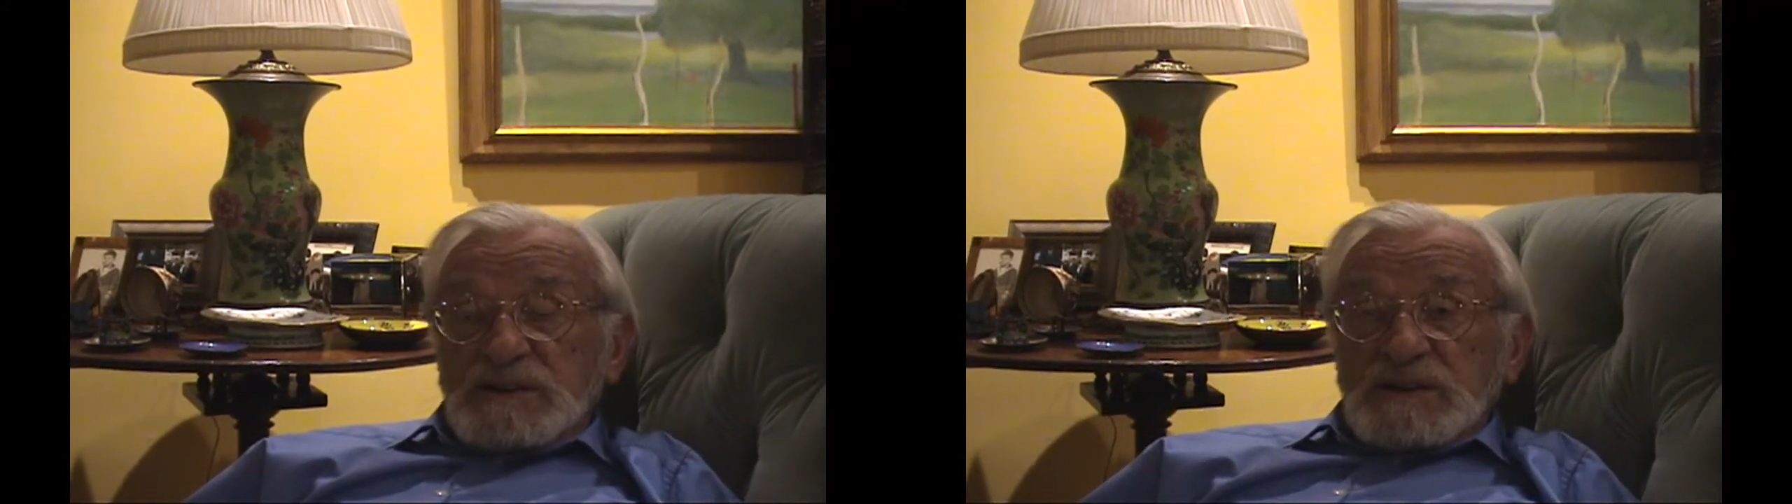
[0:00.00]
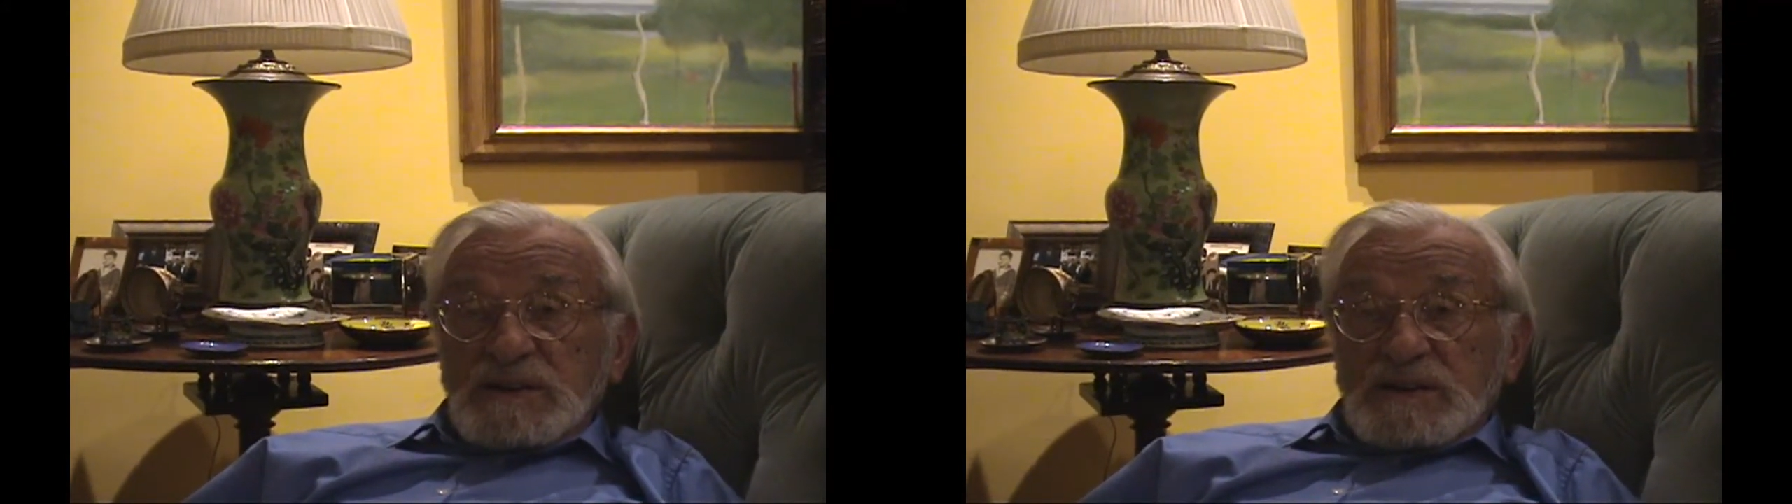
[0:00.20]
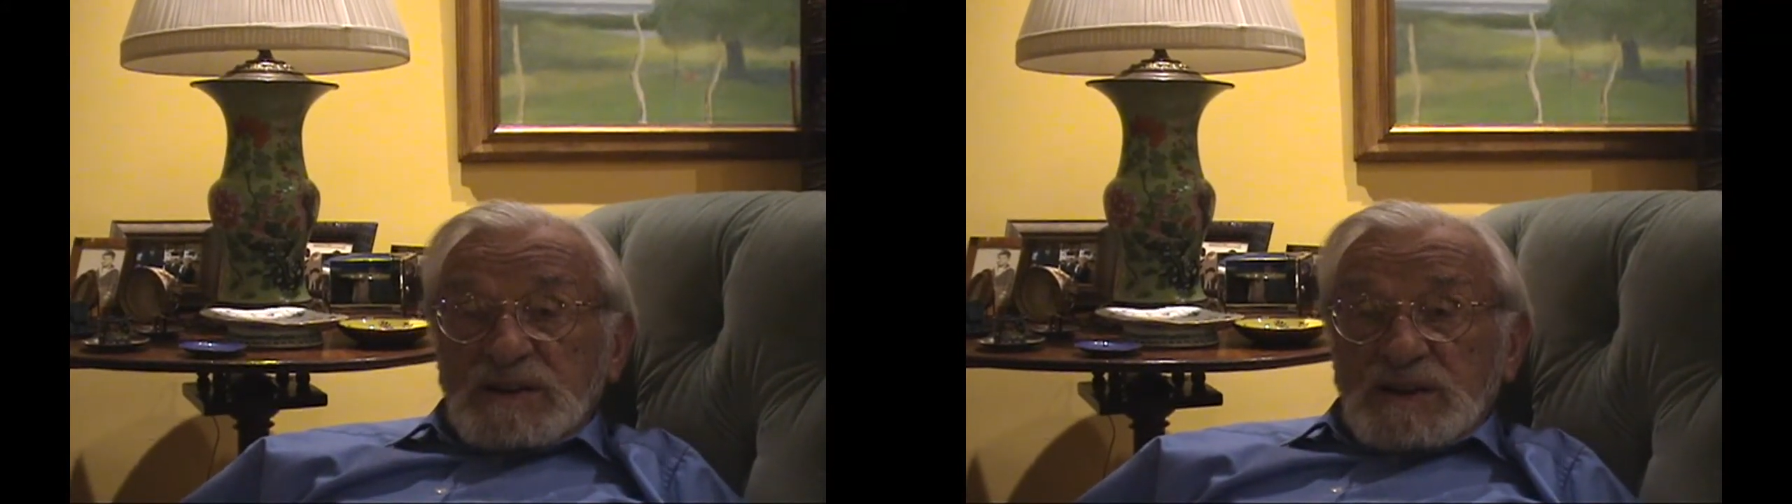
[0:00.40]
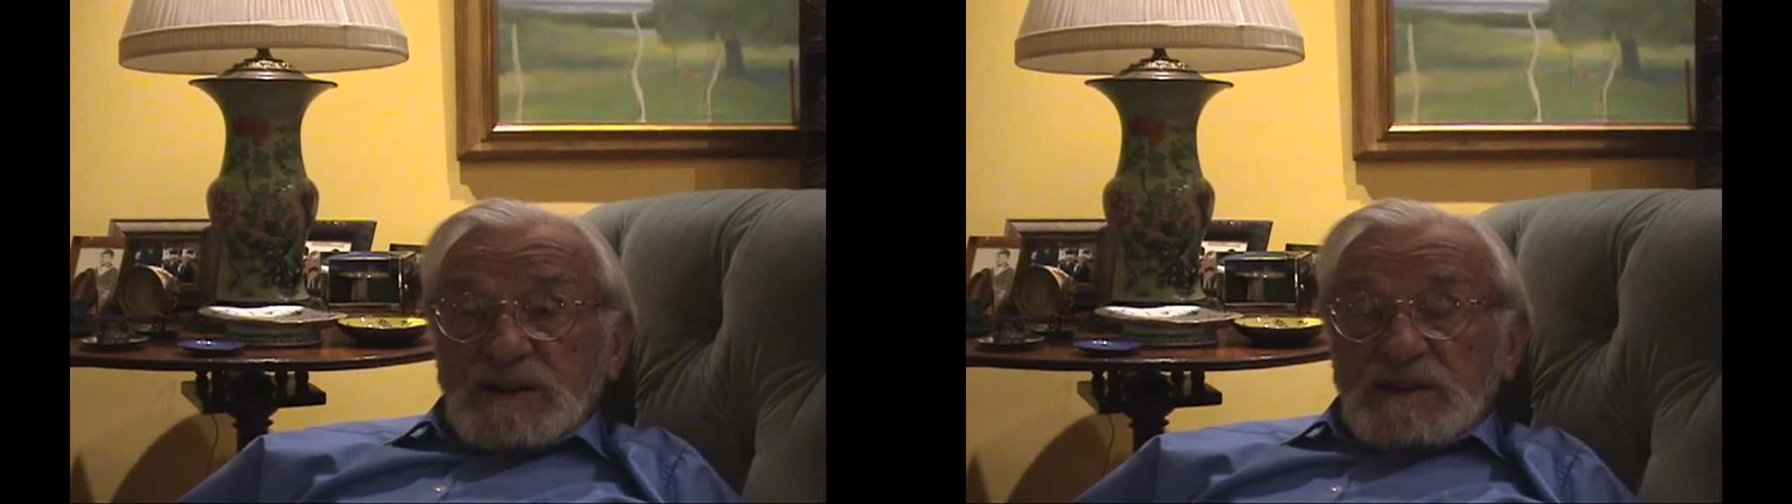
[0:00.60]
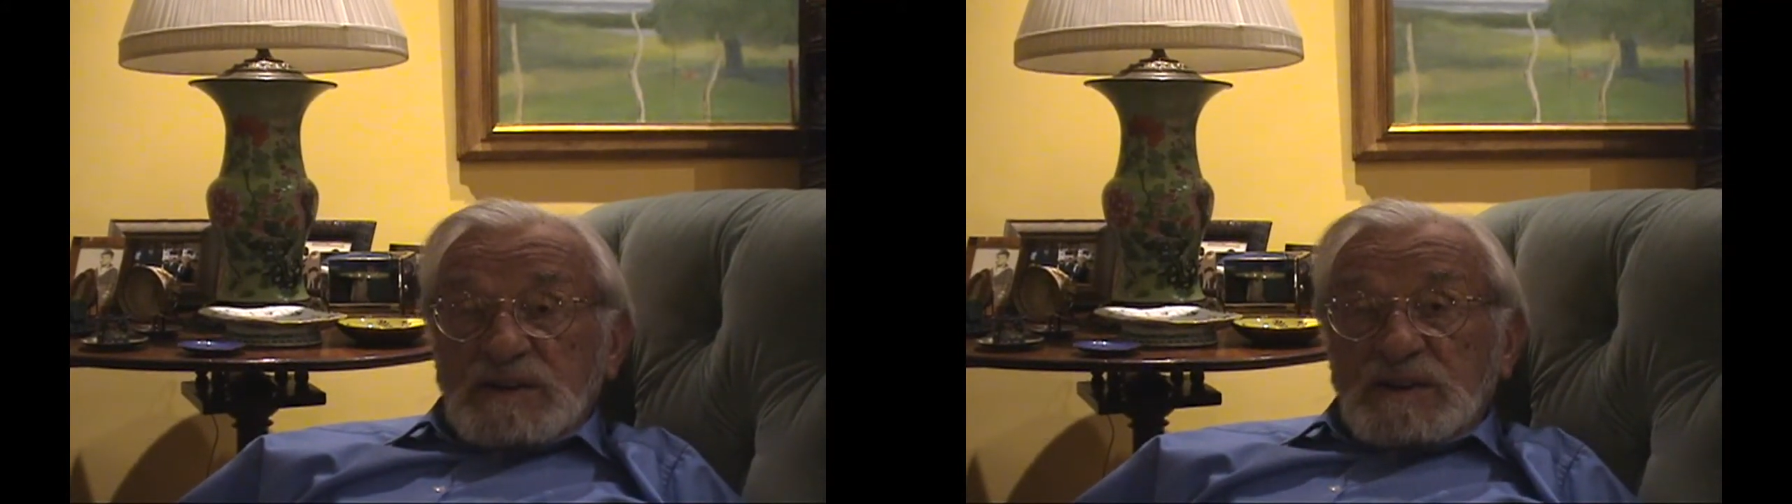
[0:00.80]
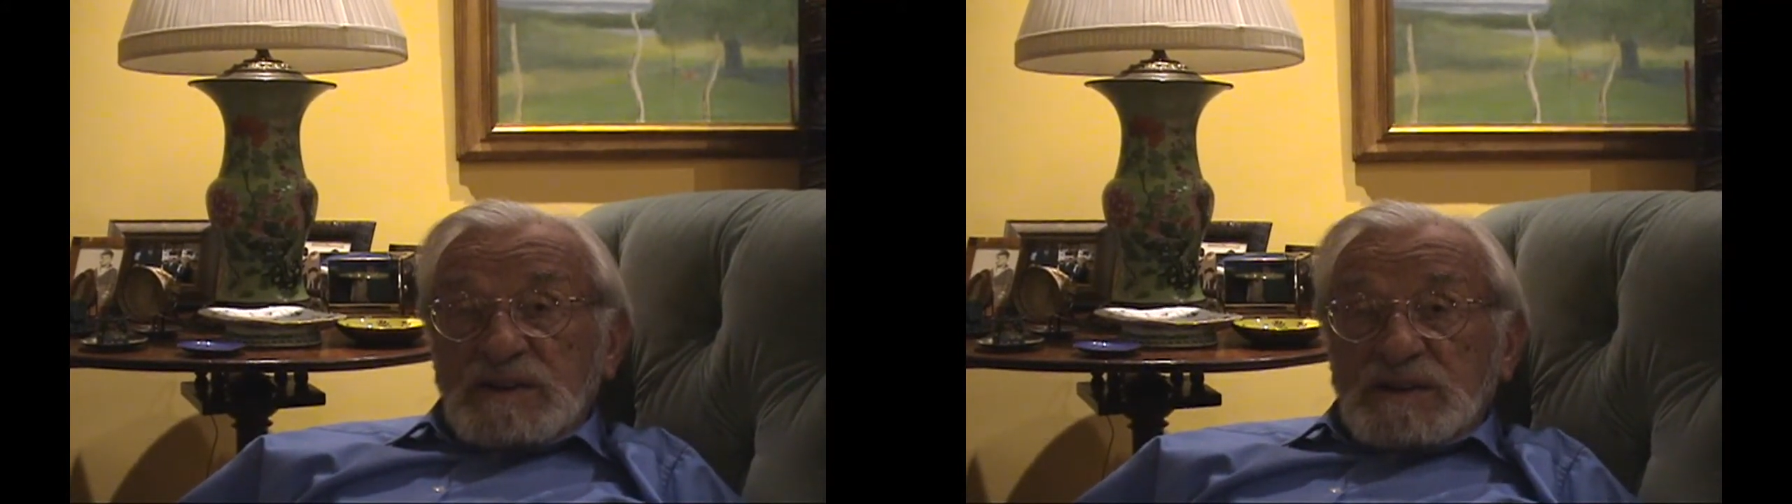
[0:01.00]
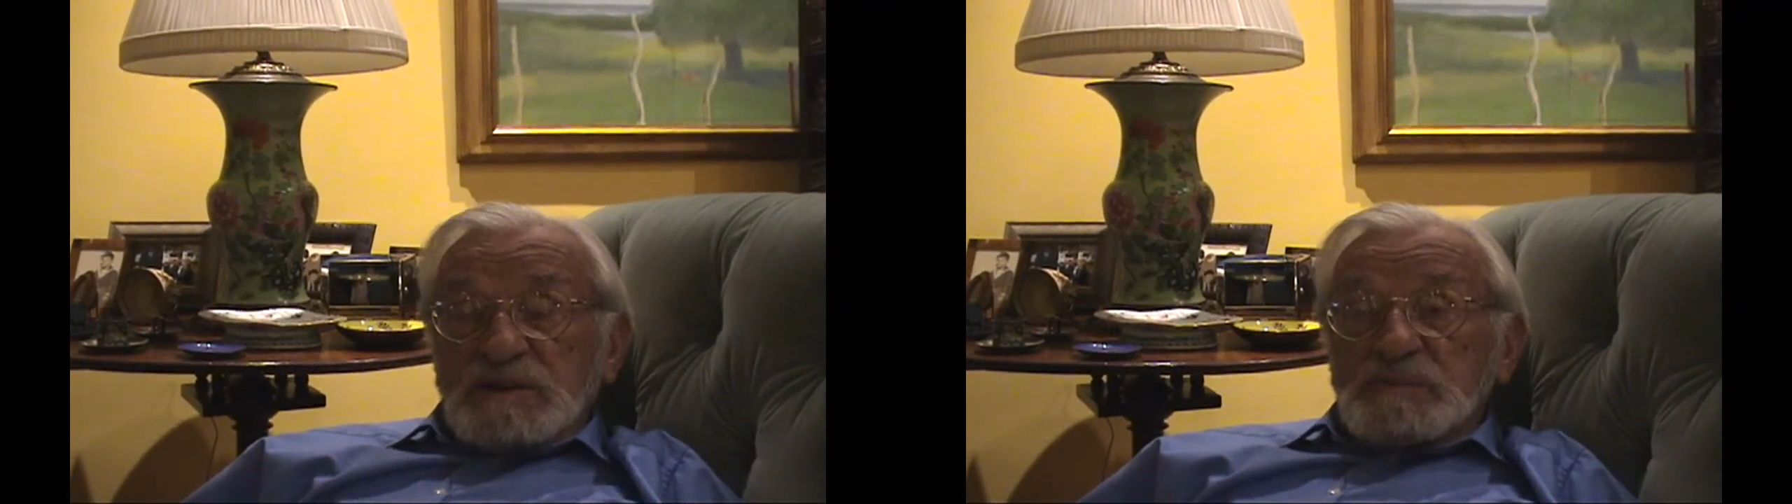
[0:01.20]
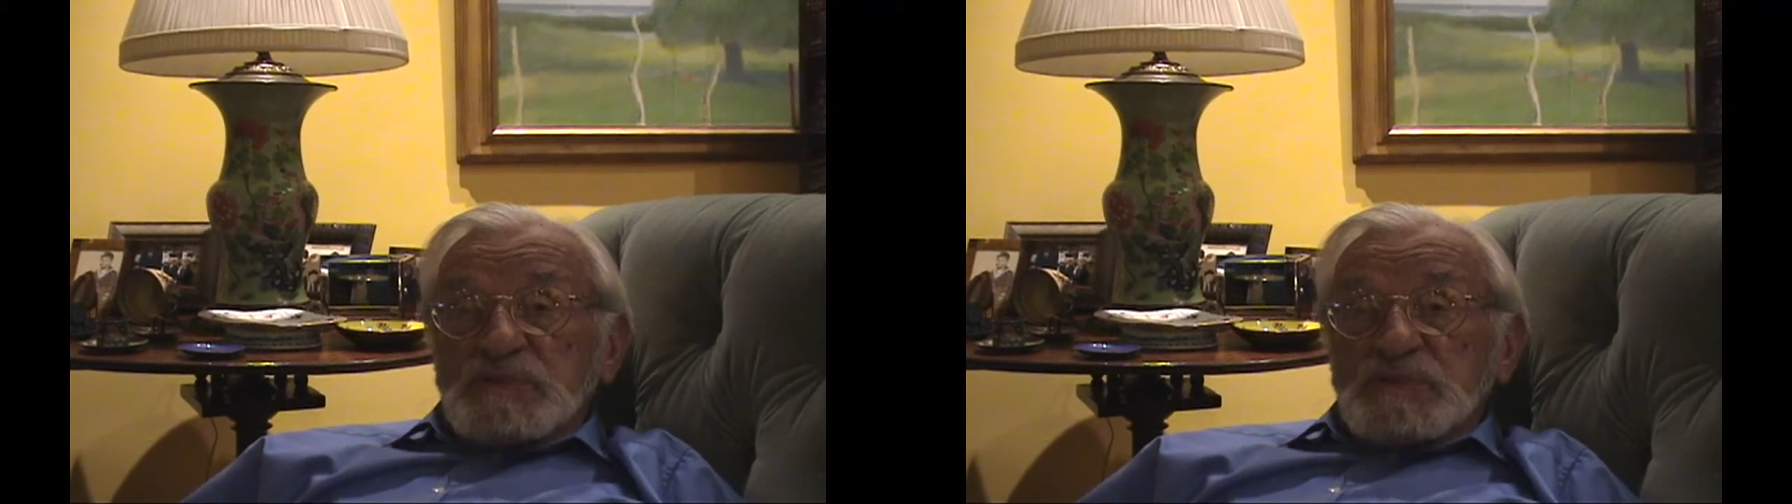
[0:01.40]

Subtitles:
in